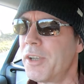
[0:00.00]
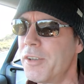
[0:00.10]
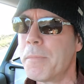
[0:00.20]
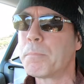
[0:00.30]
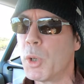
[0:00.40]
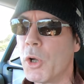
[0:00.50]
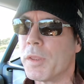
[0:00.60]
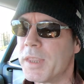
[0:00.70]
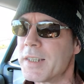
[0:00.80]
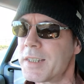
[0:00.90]
kind of
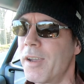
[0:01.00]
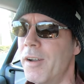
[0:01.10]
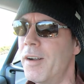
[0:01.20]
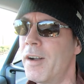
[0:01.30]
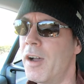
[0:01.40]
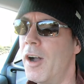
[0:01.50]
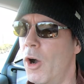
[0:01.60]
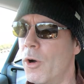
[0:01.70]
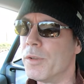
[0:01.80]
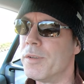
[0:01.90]
put this car
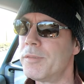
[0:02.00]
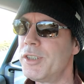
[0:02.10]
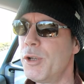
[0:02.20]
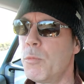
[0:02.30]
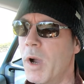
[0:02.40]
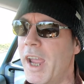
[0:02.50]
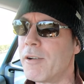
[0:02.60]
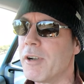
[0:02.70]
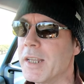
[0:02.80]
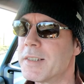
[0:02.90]
on. You
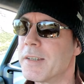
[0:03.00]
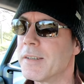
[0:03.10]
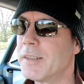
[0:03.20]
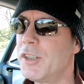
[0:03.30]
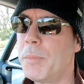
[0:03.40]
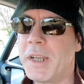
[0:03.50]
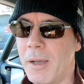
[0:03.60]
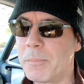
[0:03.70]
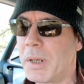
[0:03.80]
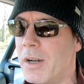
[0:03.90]
wear it, you
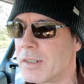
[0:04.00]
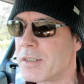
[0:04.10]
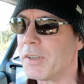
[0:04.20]
become part of